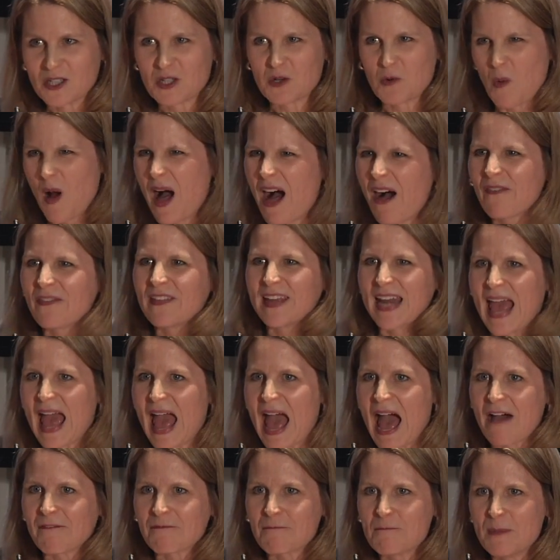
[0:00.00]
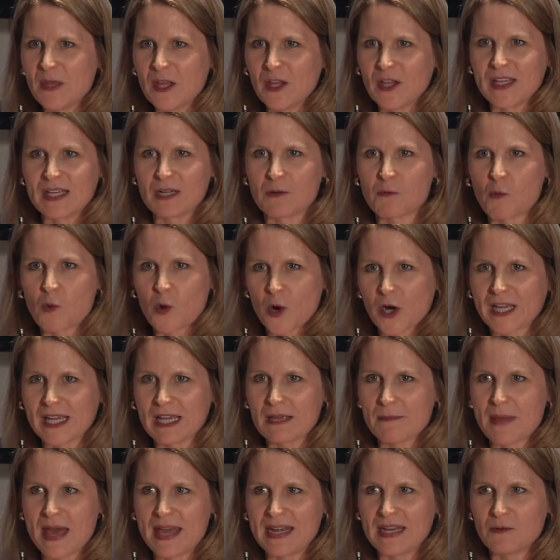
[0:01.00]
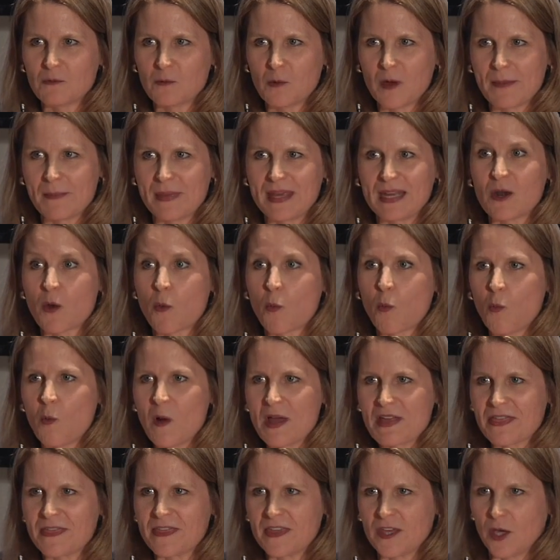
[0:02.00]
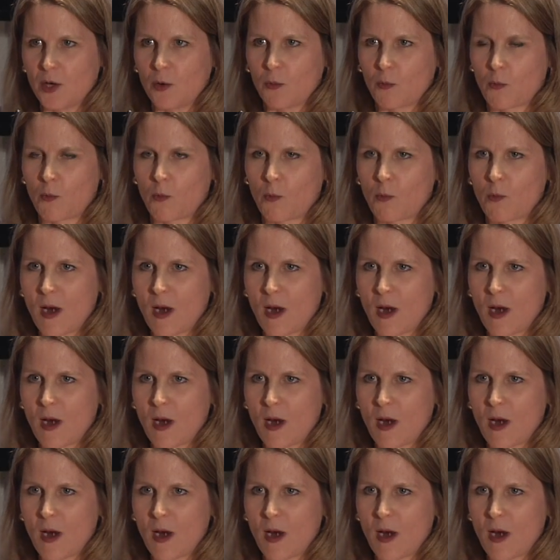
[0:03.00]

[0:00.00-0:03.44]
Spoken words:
12.5 million working men and women with you,